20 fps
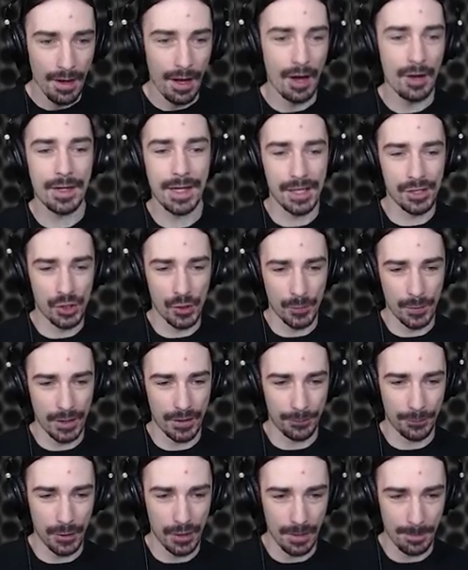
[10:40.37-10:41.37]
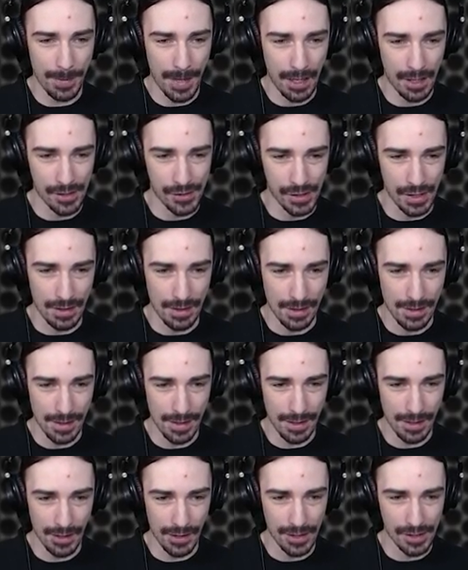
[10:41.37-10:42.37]
Okay, so for, for comparison,
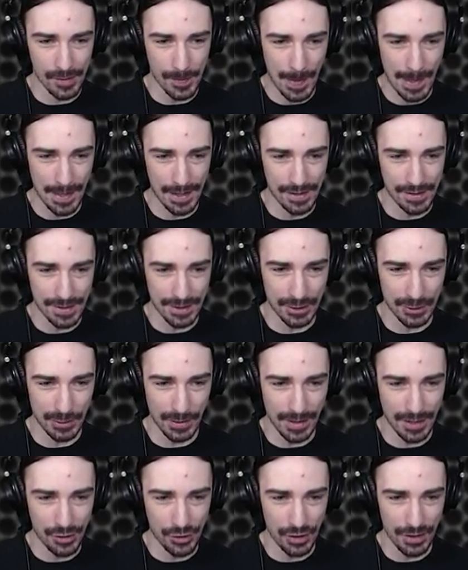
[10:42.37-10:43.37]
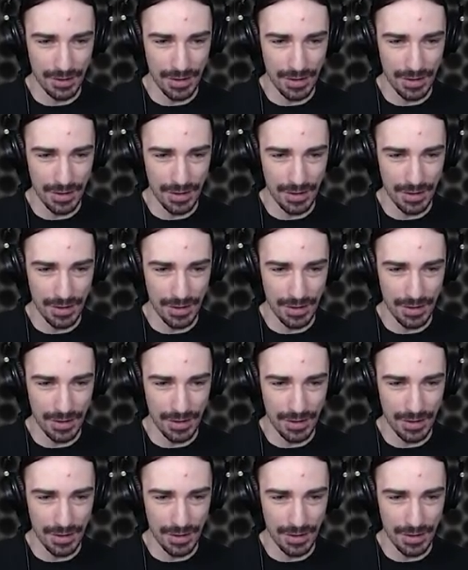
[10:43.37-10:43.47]
here is my acceleration